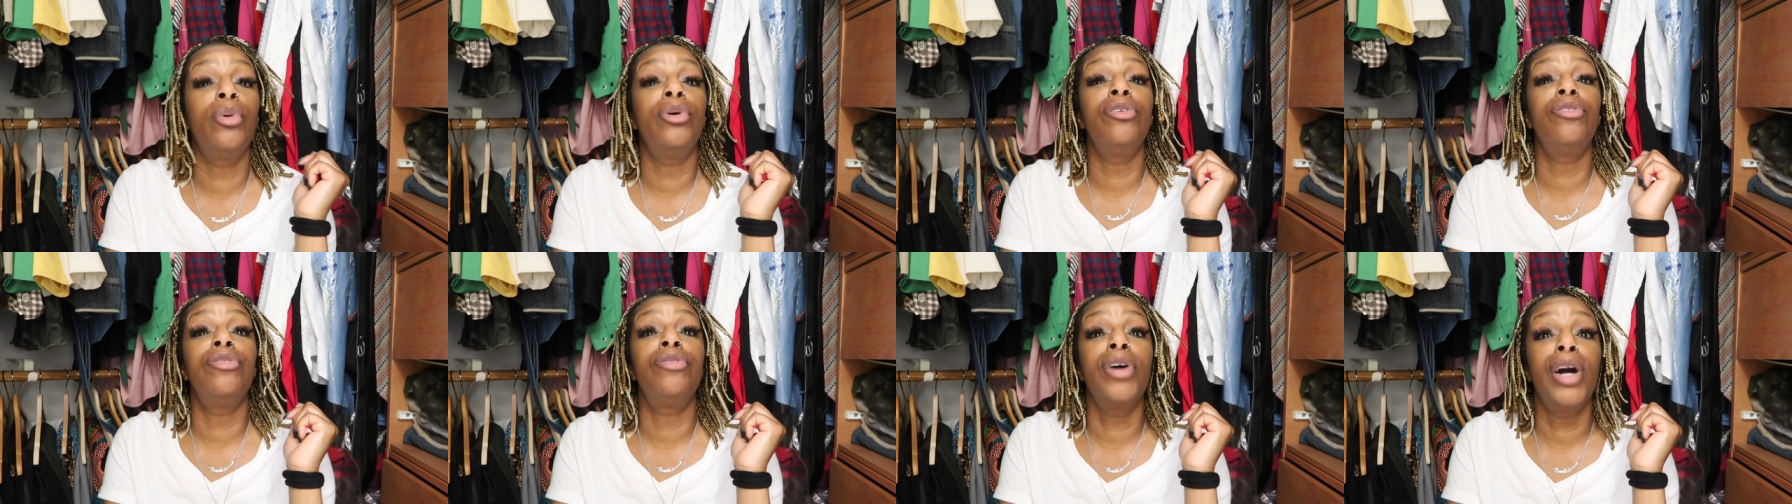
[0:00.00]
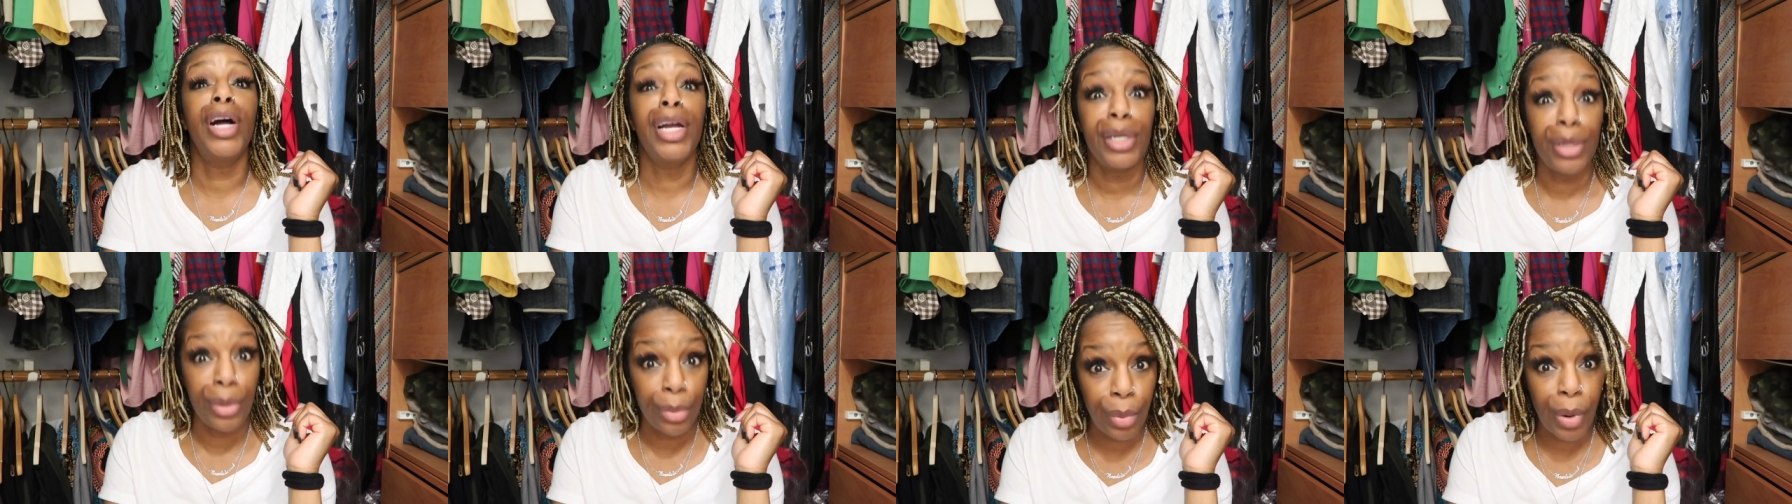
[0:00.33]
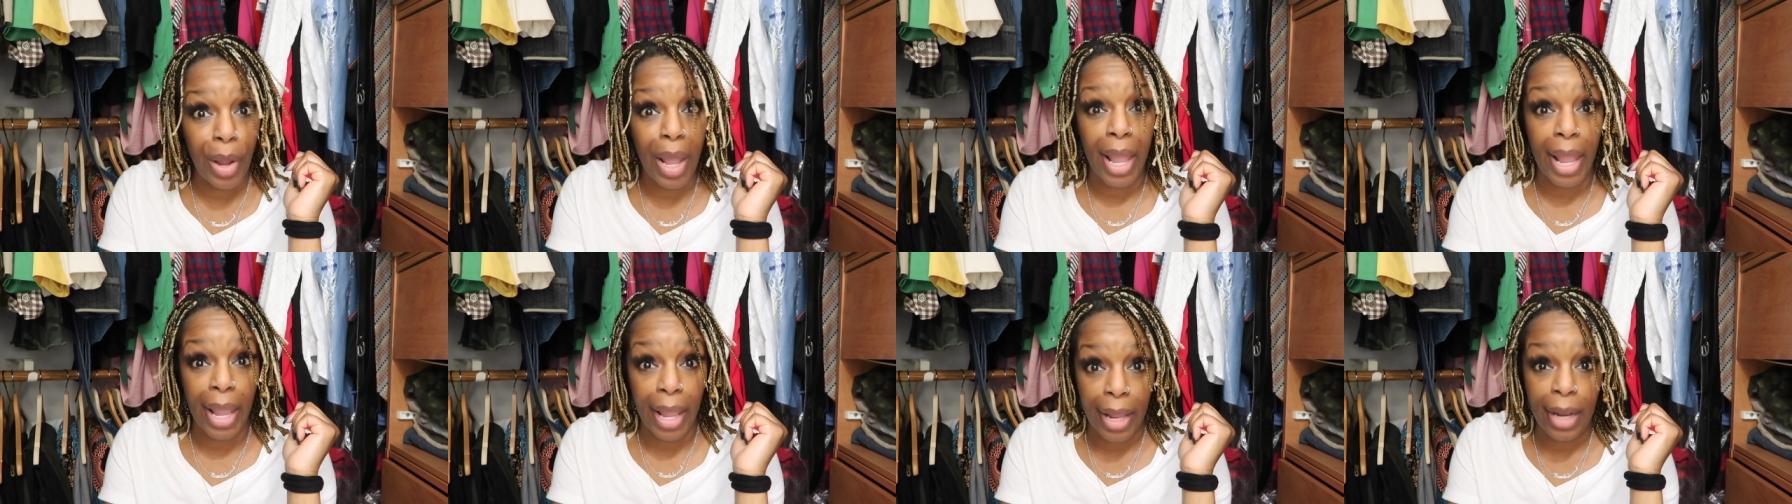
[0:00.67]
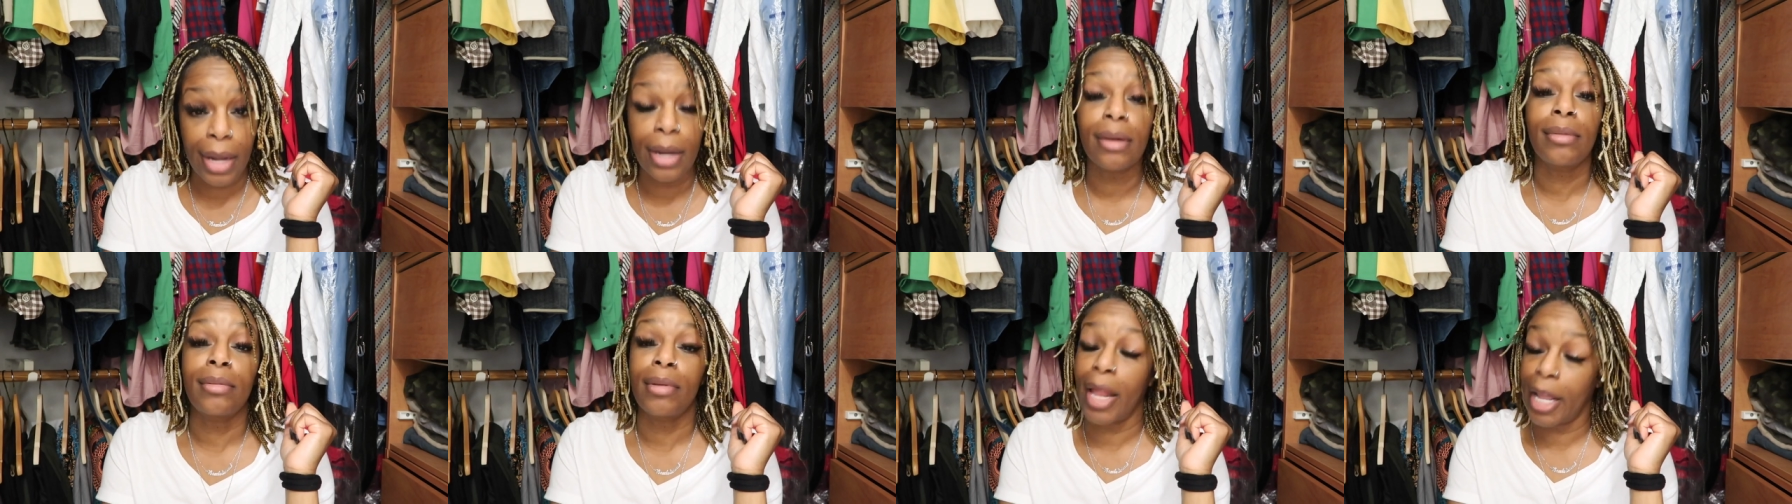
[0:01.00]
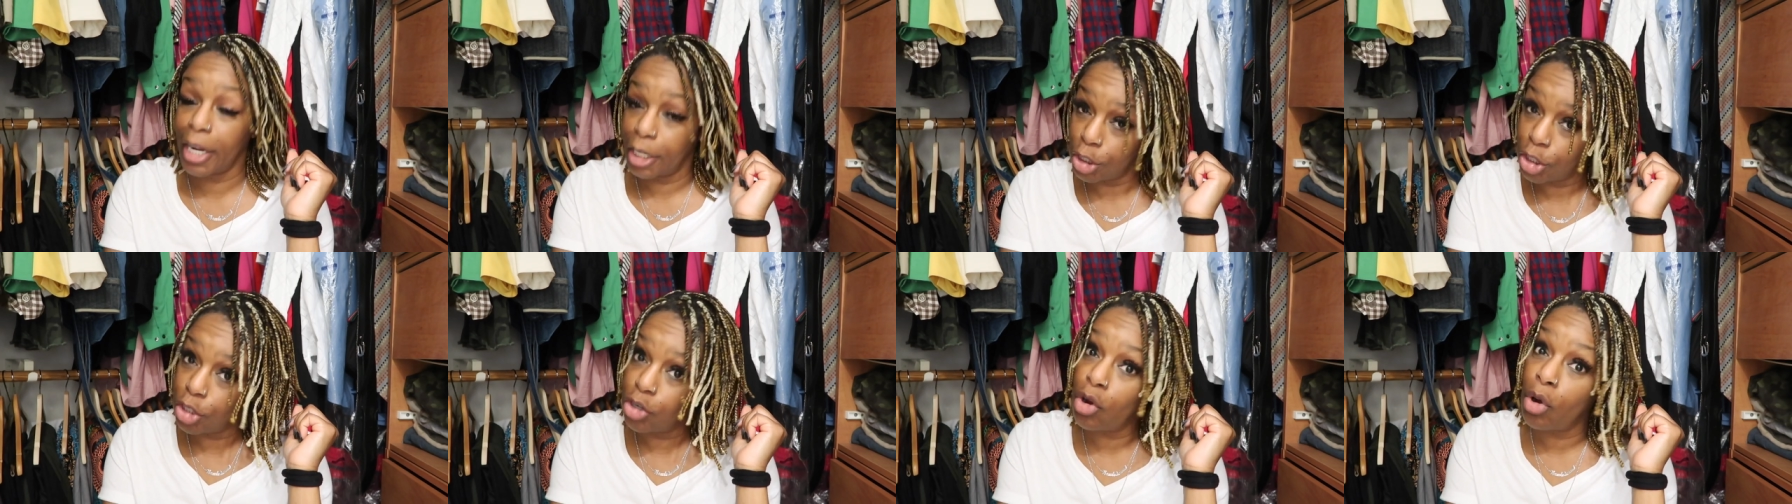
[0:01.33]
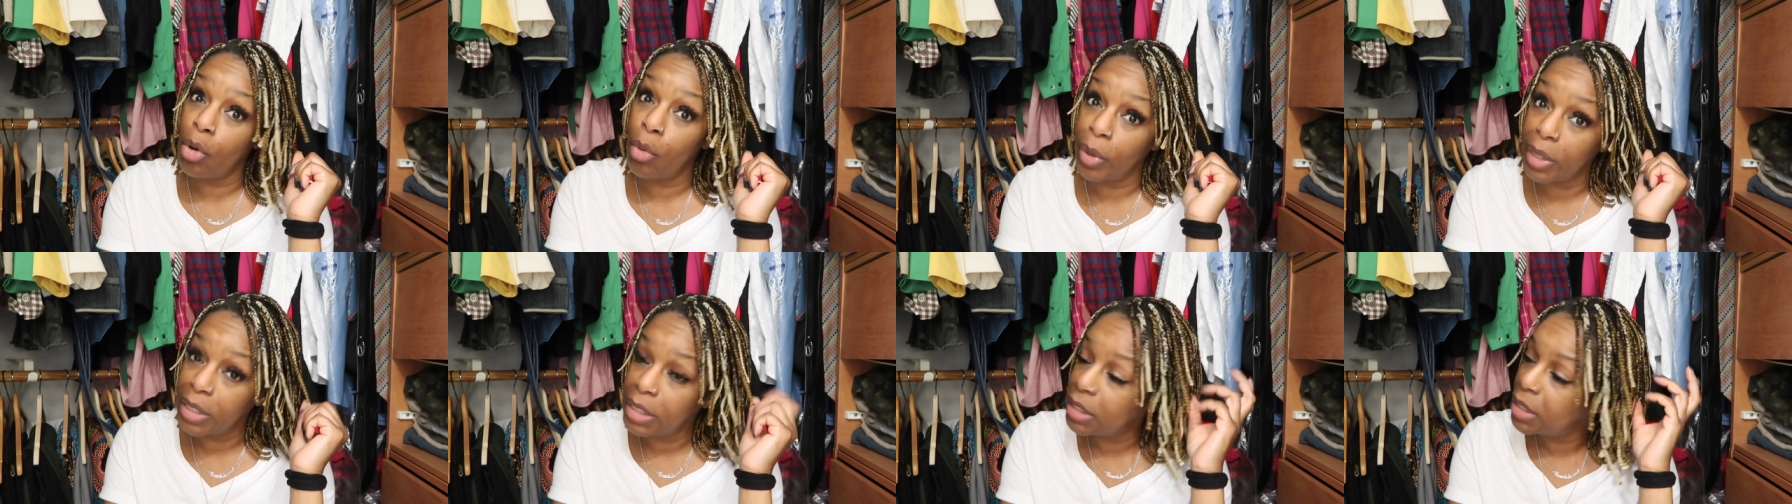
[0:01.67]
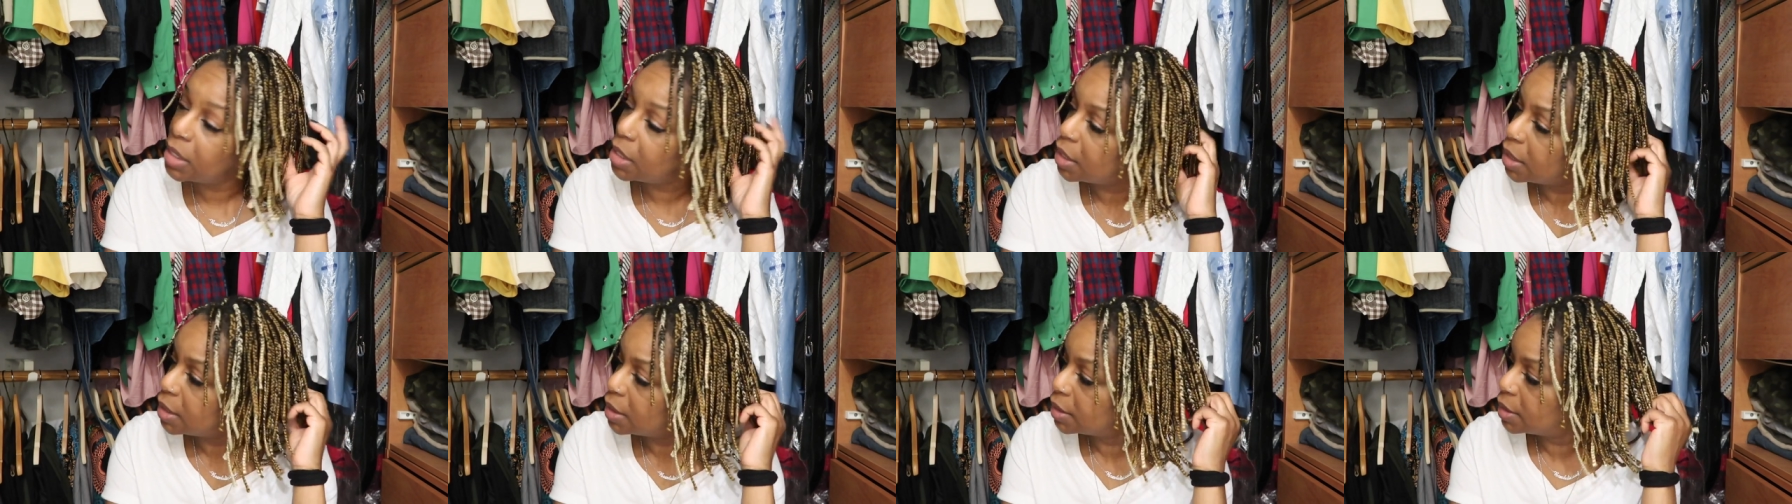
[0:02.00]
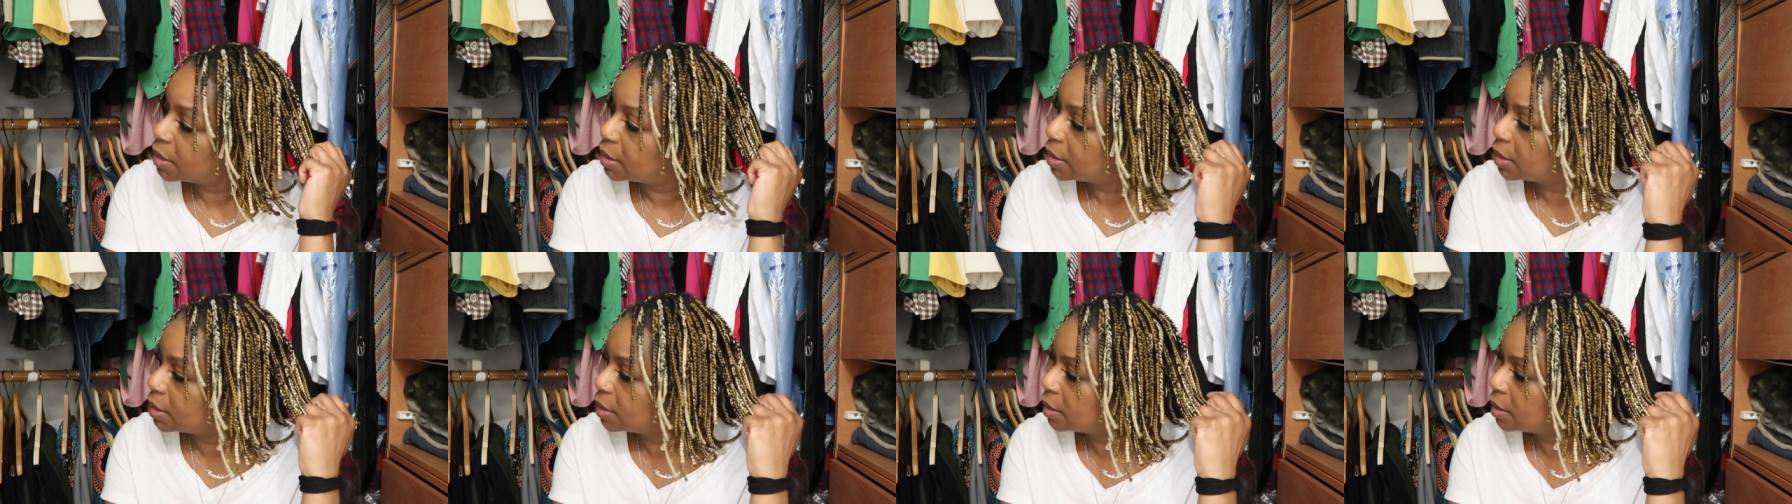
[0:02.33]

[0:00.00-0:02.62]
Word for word: will find a way like she always does